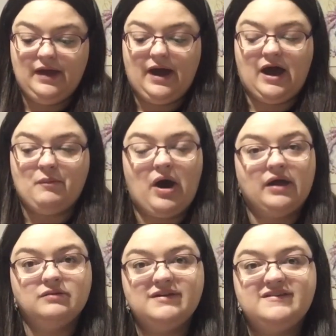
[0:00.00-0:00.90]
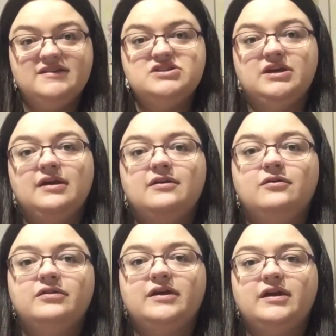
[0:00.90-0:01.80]
I'm going to be stitching it in all
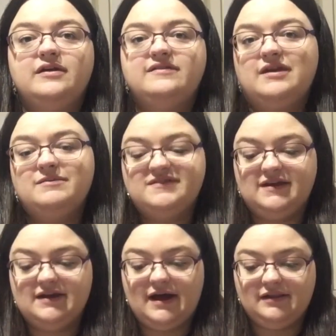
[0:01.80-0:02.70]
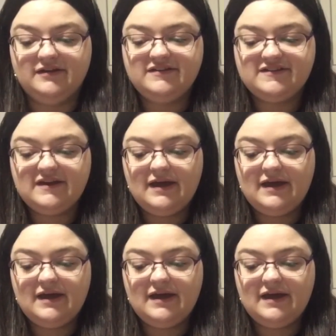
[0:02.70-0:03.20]
the DMC colors,